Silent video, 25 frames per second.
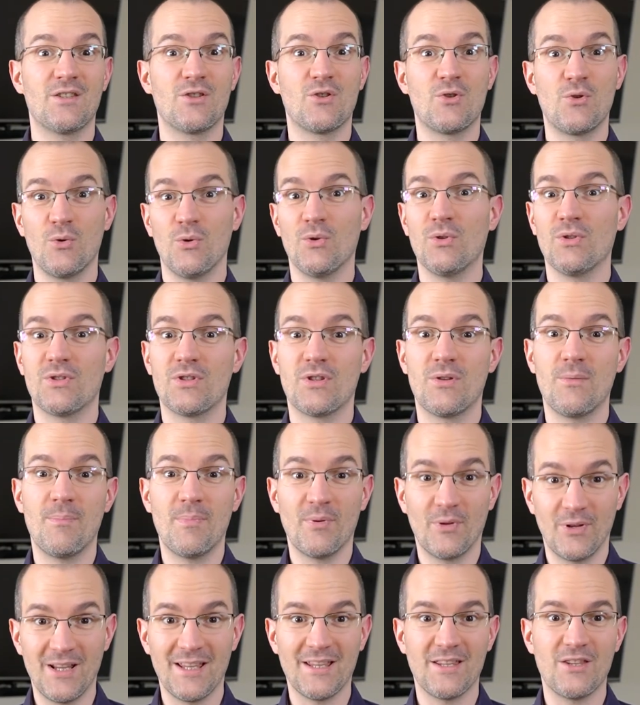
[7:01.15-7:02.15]
going to
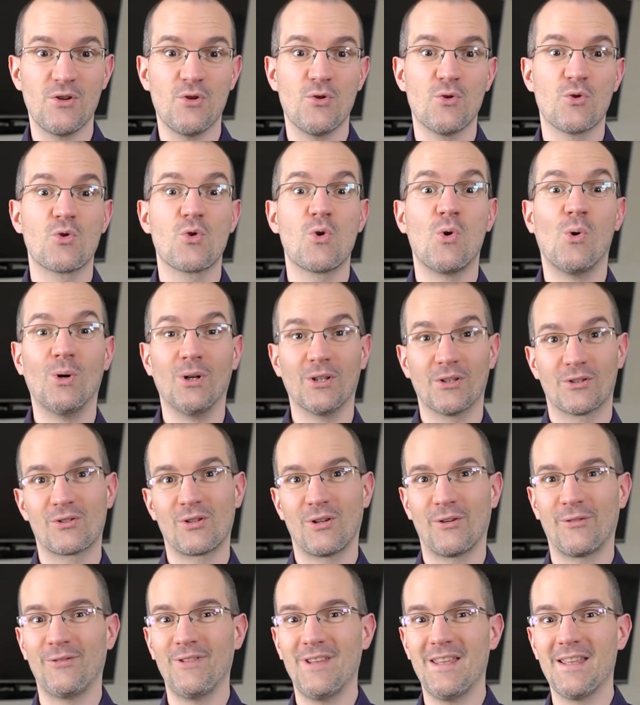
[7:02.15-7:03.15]
bring you cold
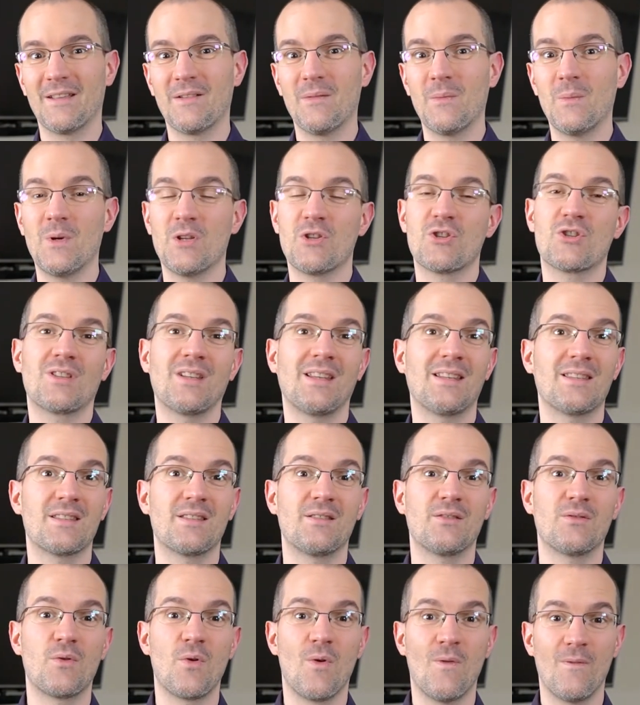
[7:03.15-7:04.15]
traffic, which tends
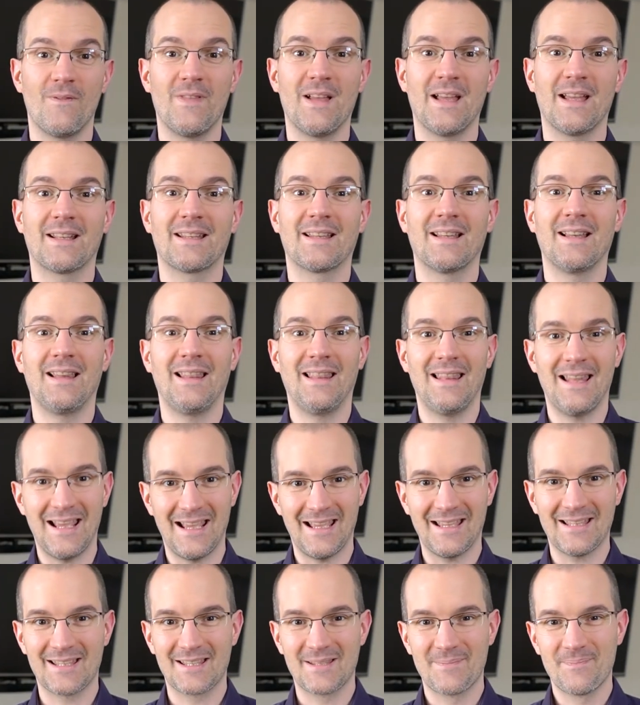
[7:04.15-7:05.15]
to convert
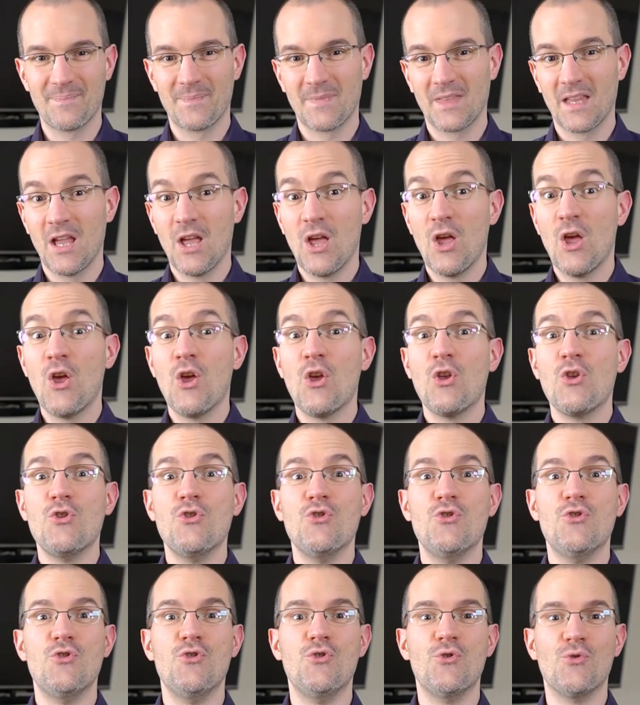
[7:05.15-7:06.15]
less,
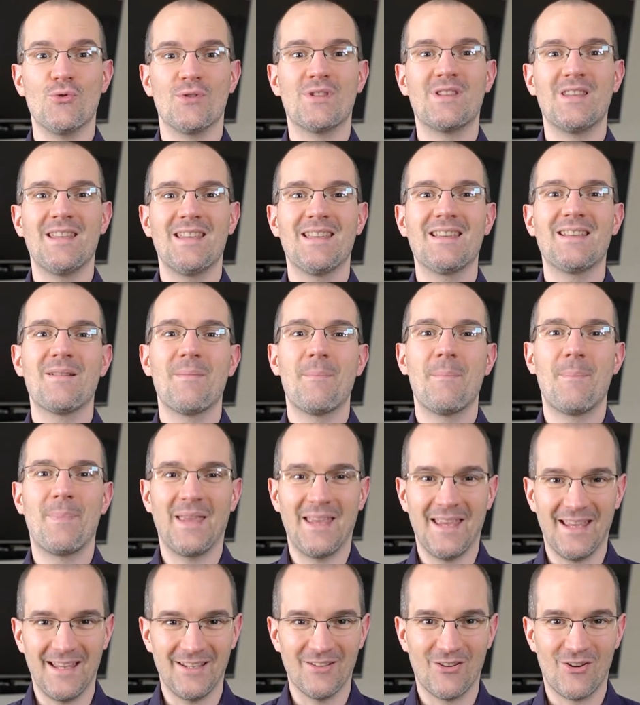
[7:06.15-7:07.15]
using
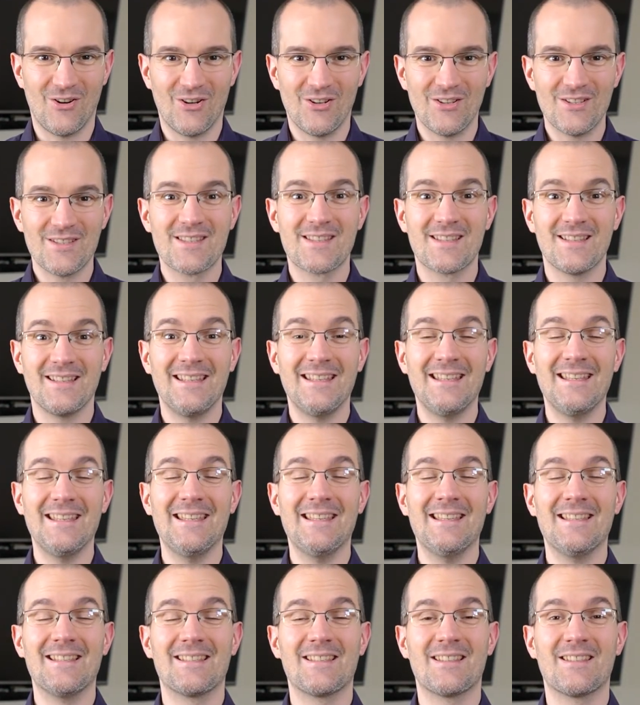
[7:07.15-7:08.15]
paid ads is